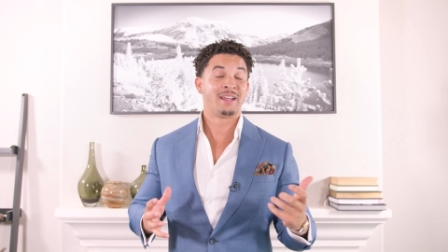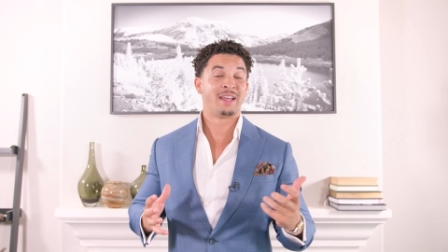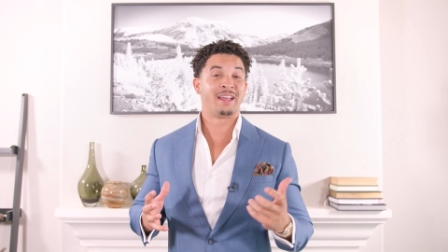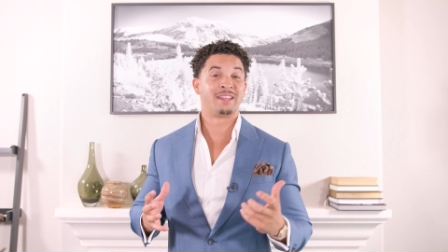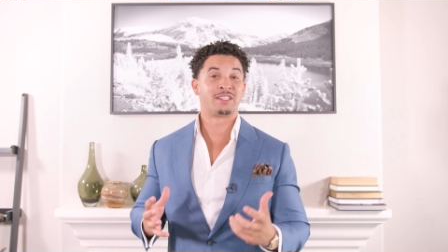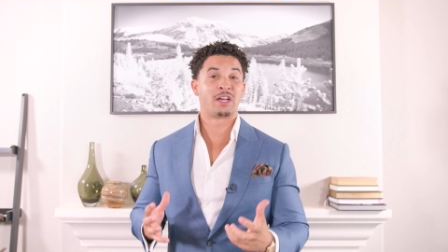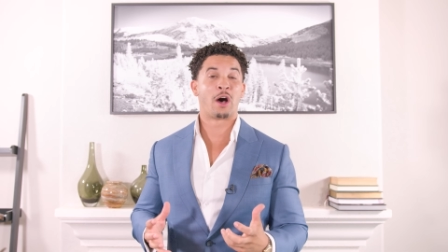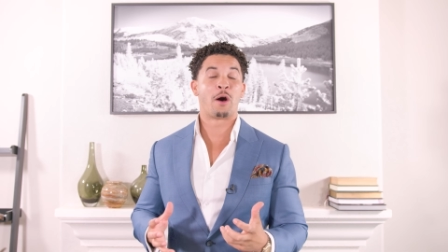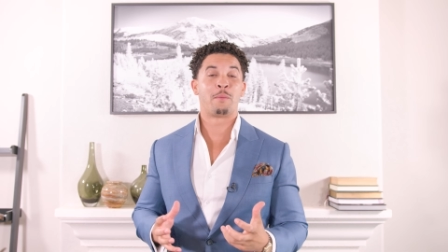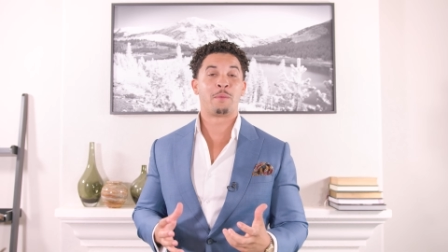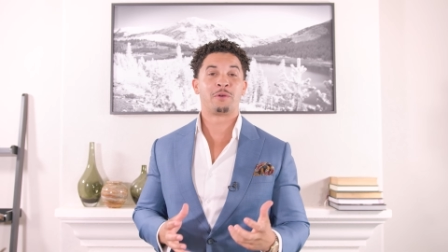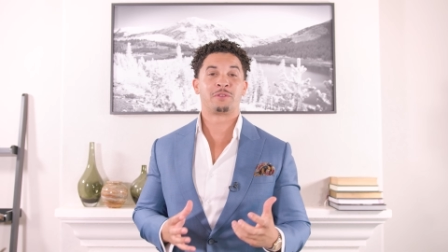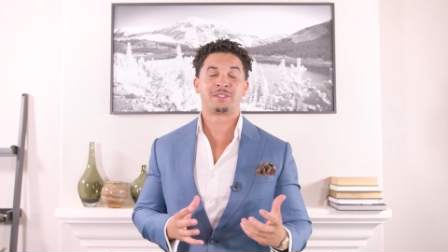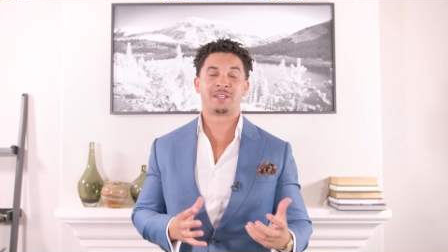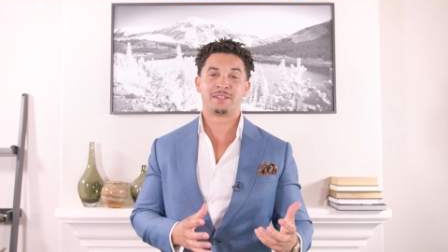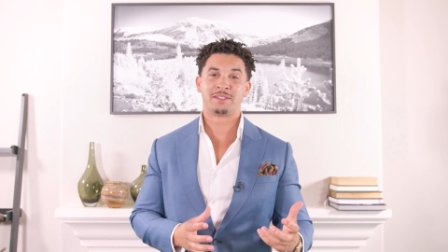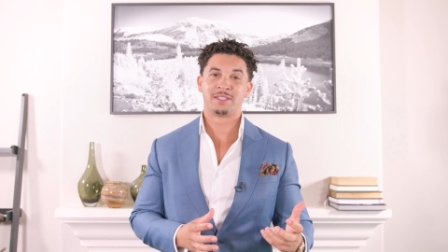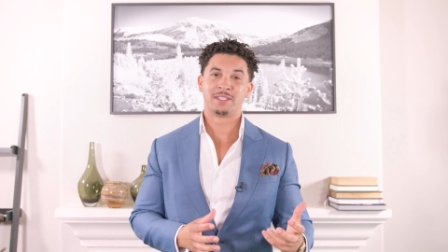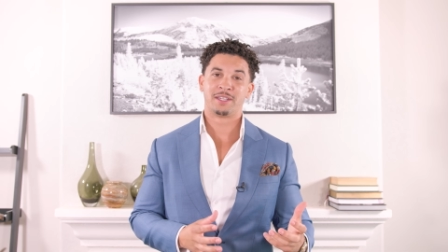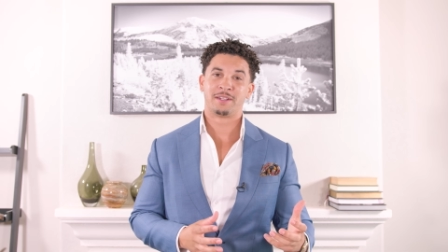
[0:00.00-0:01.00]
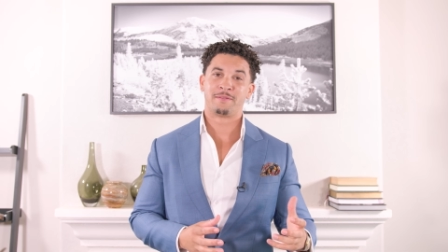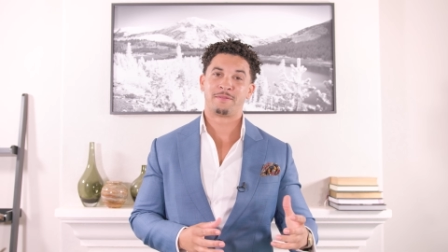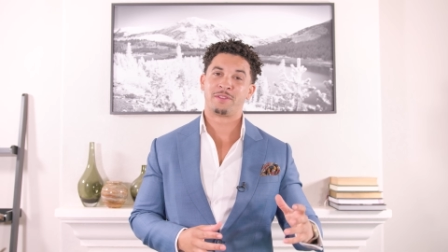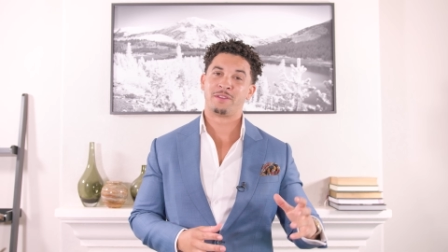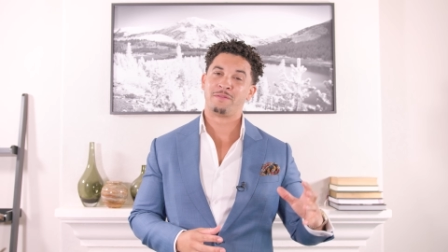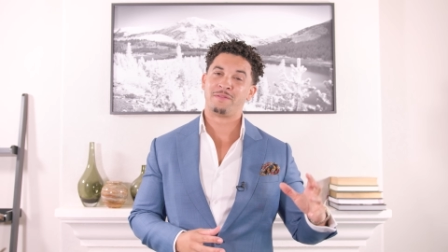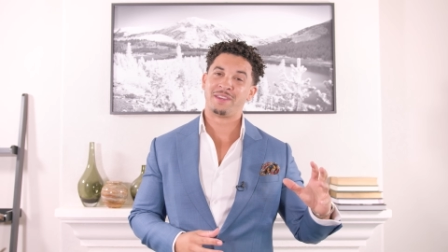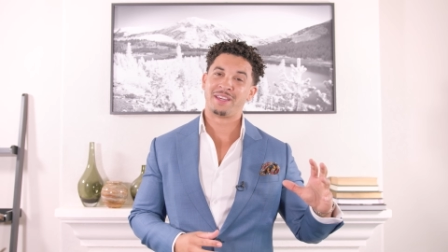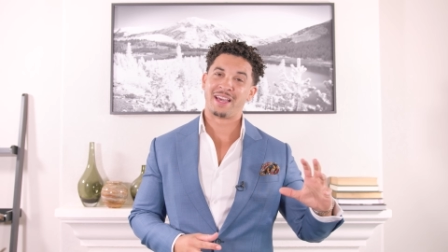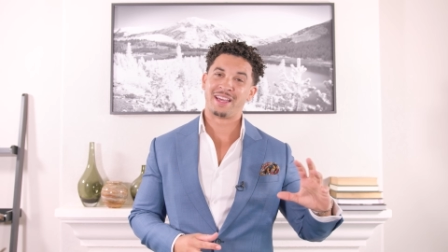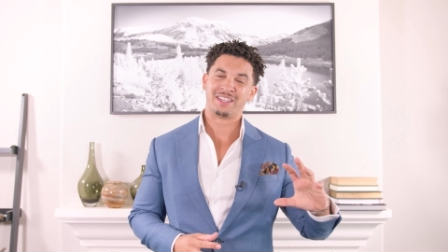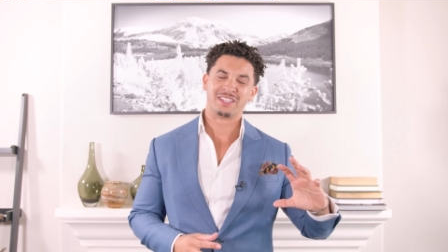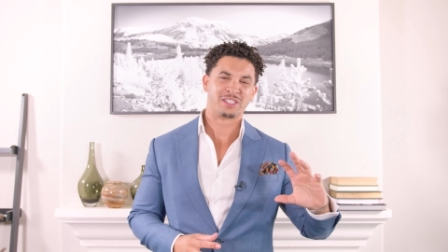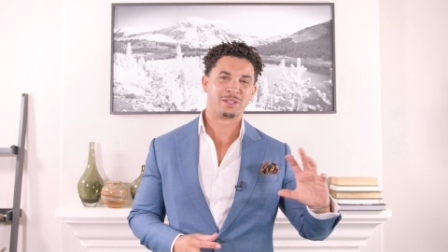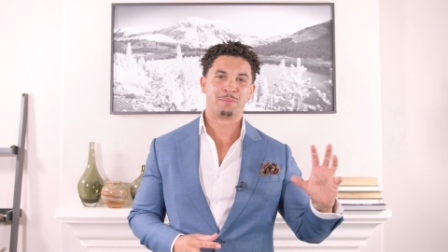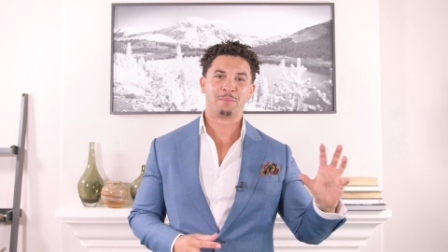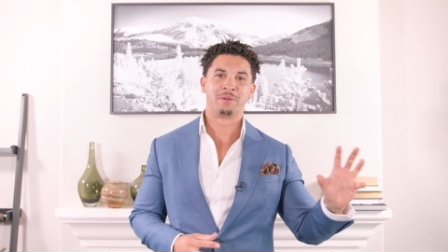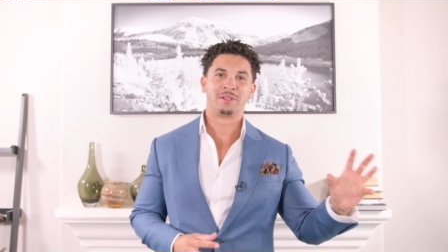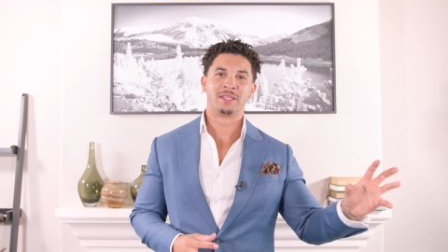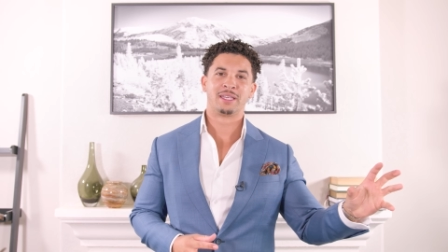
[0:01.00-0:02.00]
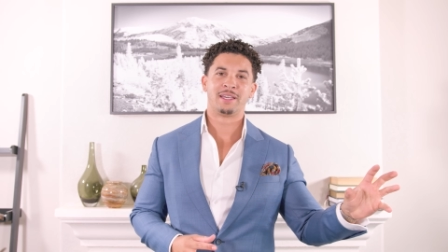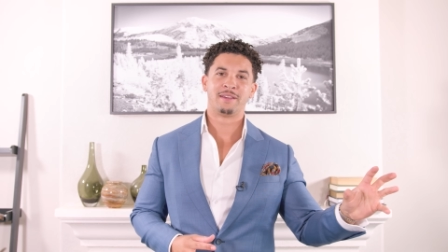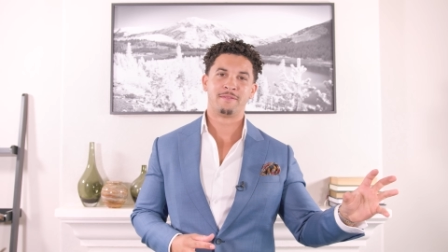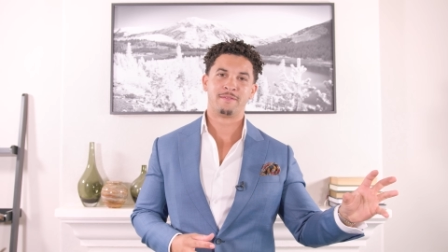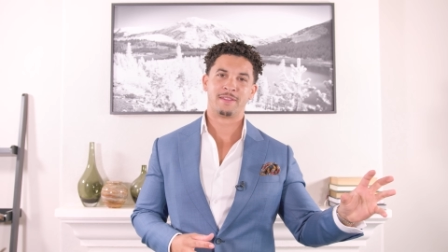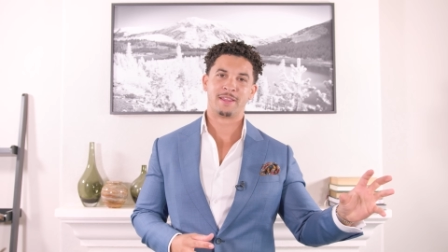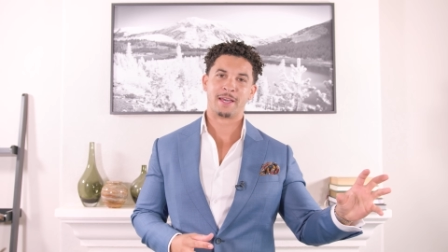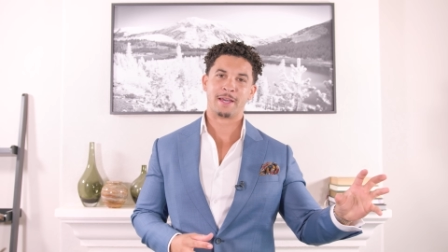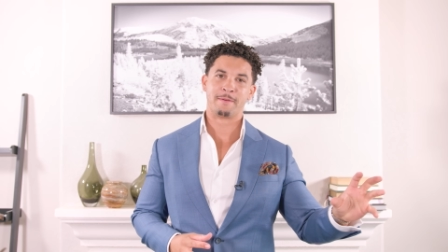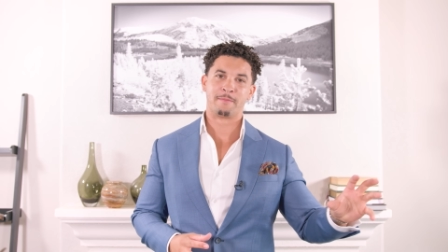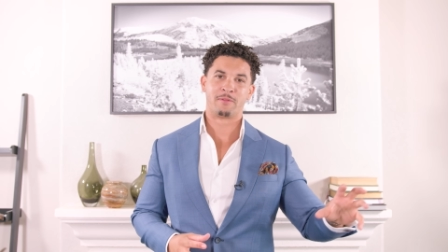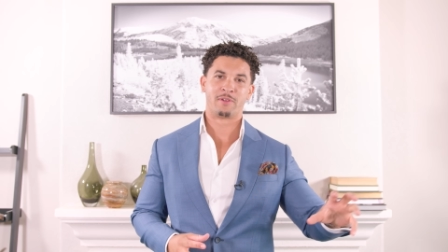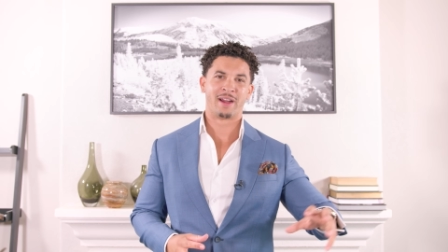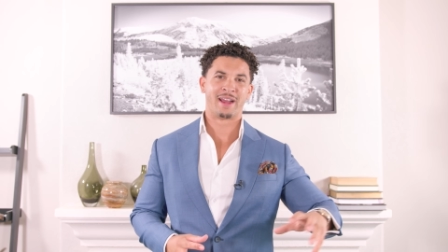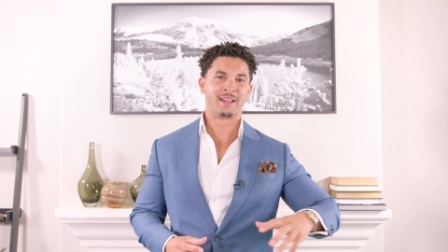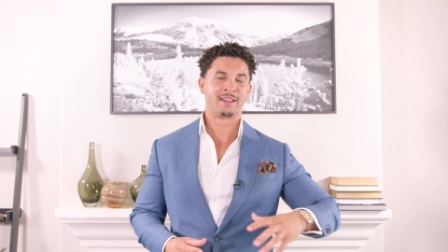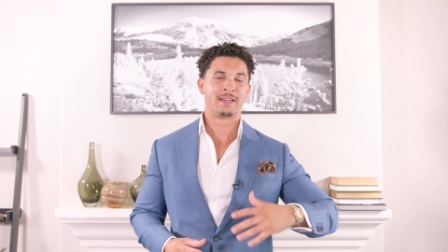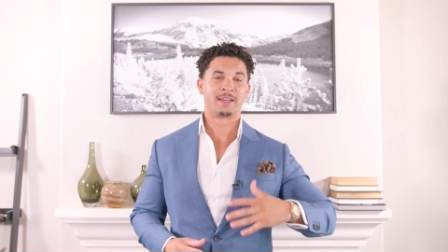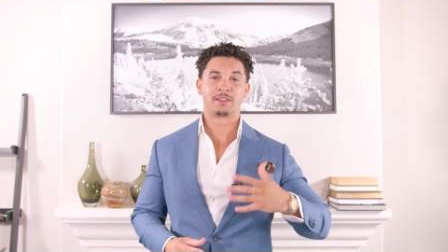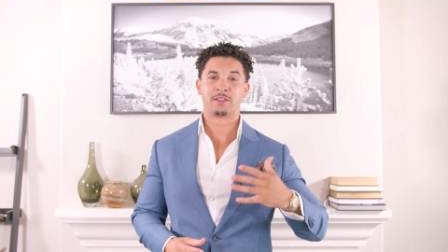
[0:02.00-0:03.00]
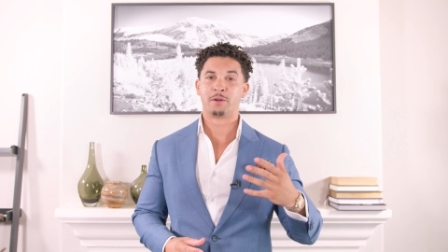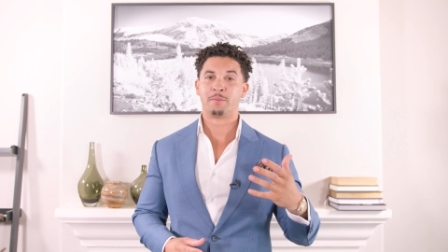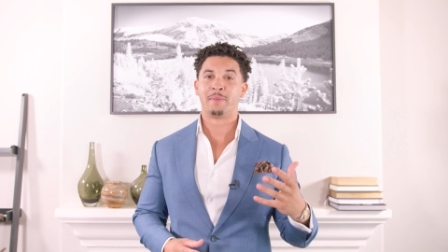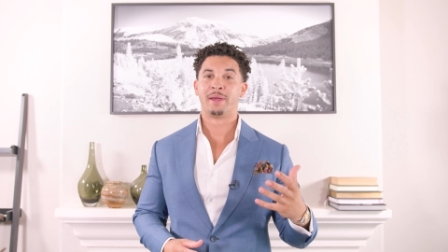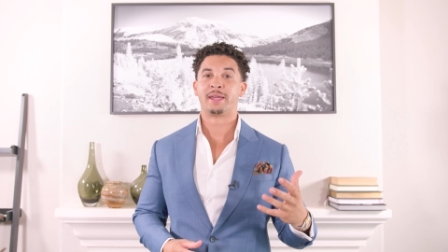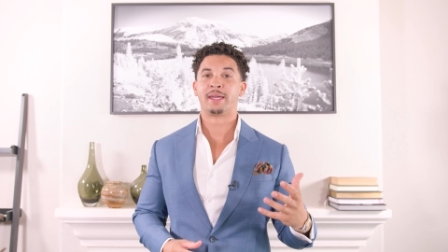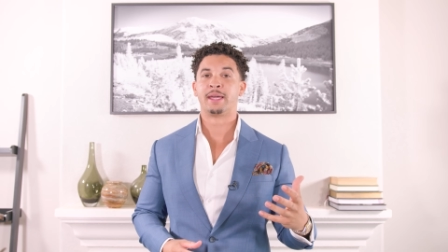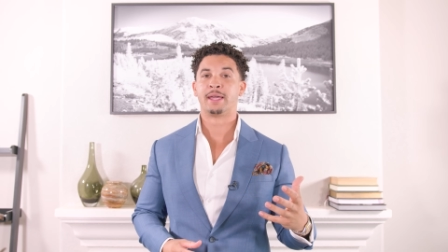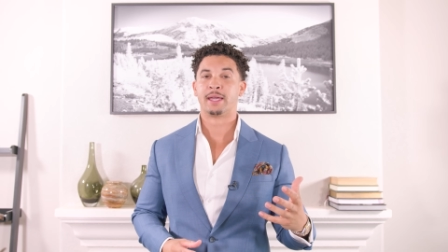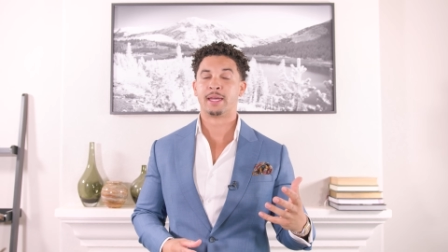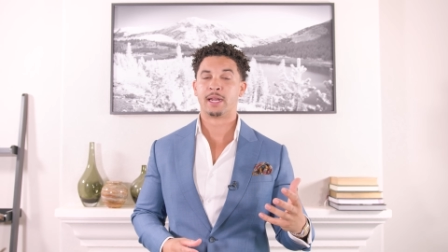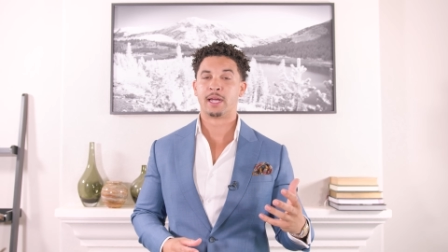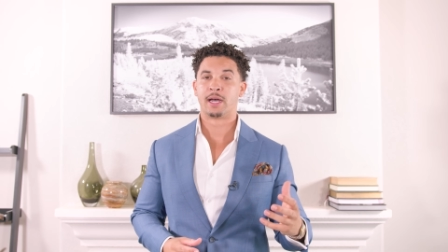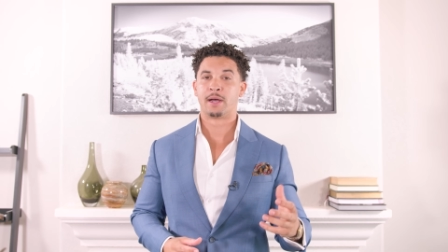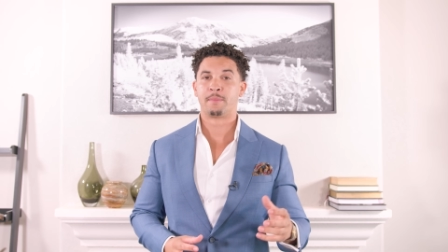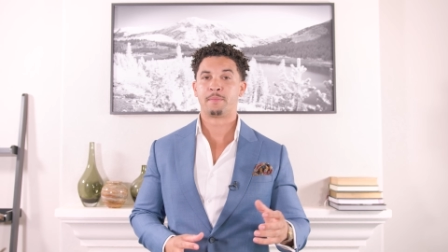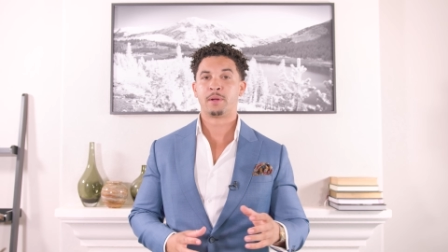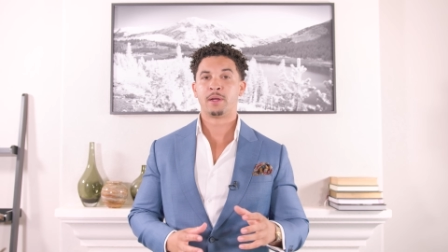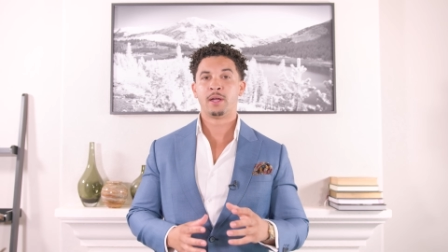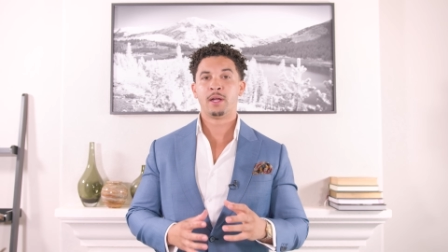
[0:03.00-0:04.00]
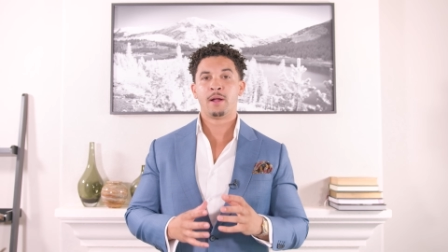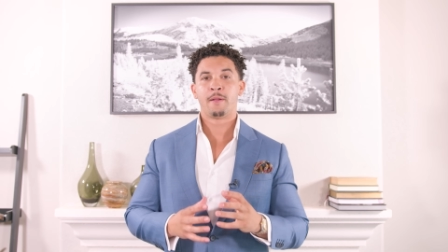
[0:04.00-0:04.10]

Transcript: It's almost as if the VA doesn't believe them, right? Like they're making it up.